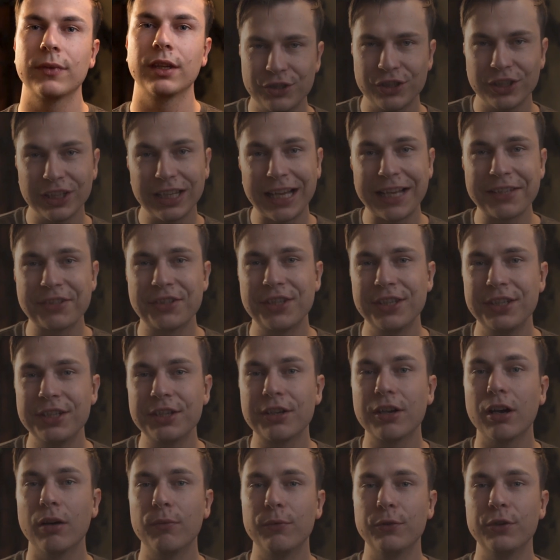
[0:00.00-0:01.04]
The last thing to
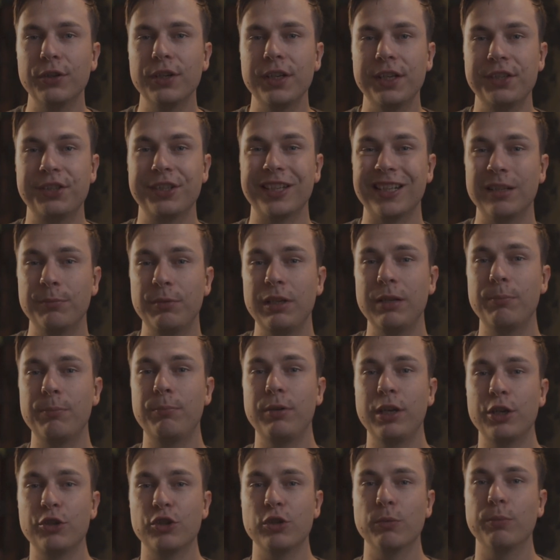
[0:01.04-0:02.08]
cover is going to be
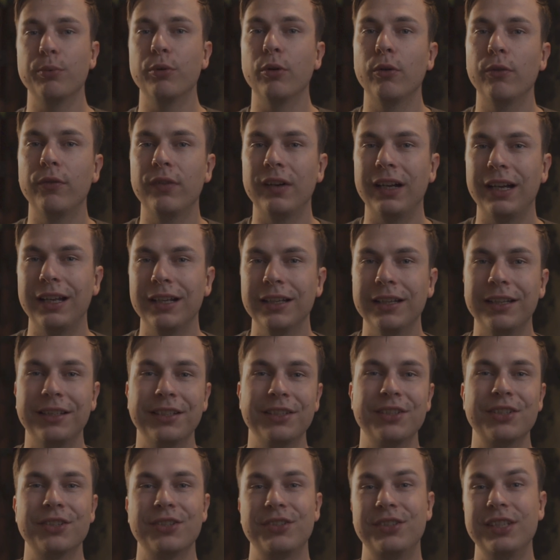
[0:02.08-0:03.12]
picture profile, and
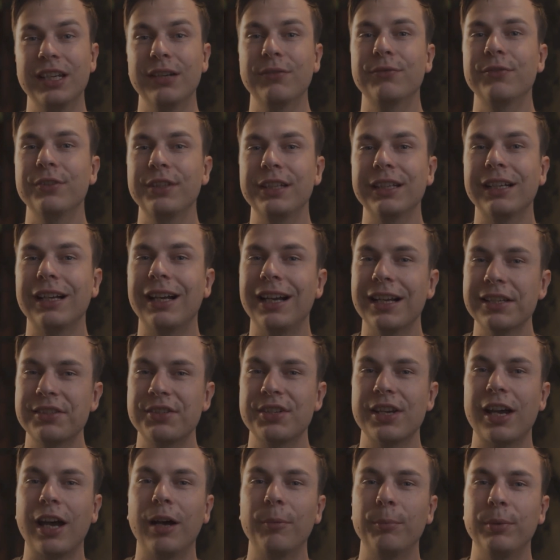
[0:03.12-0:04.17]
this is definitely a hot
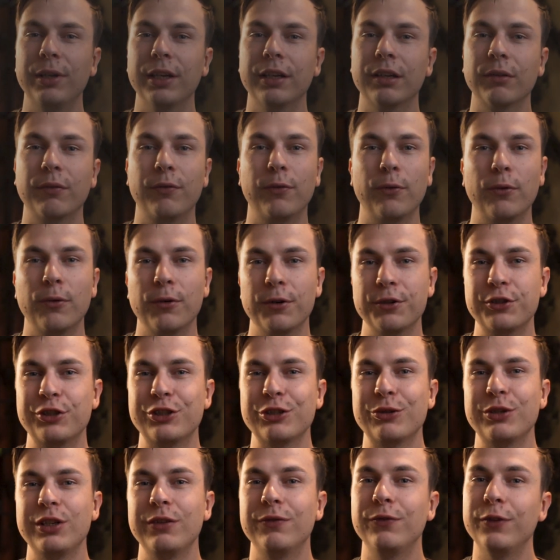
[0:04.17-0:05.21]
topic for
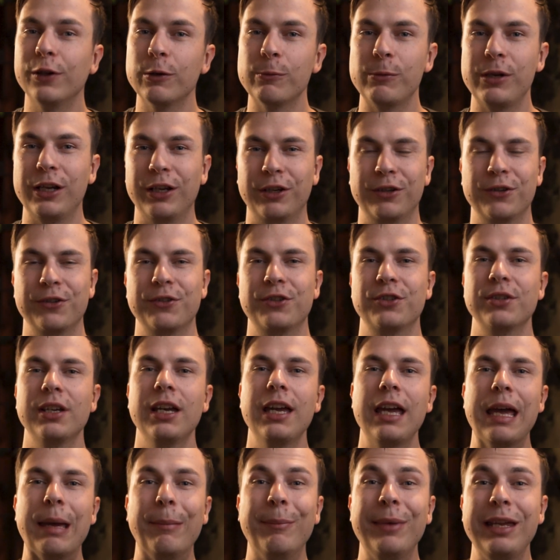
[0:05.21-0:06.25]
Sony filmmakers.
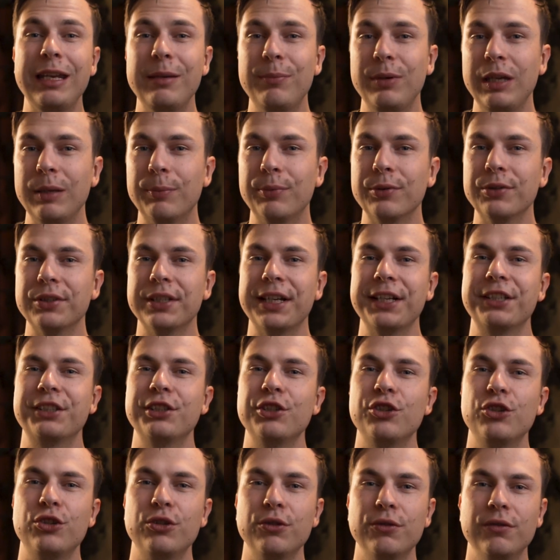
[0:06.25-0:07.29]
Many people like to
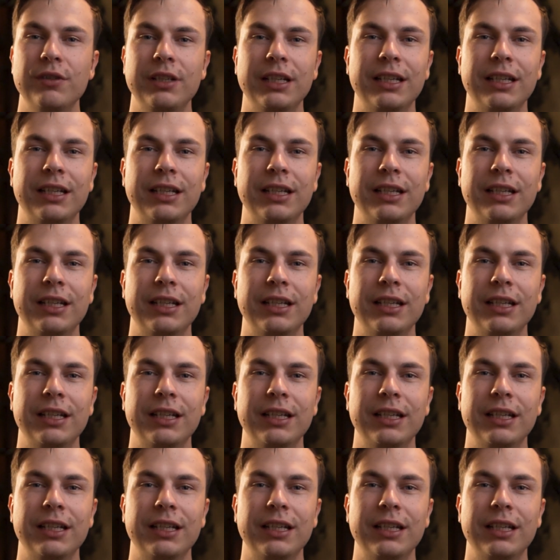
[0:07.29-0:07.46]
shoot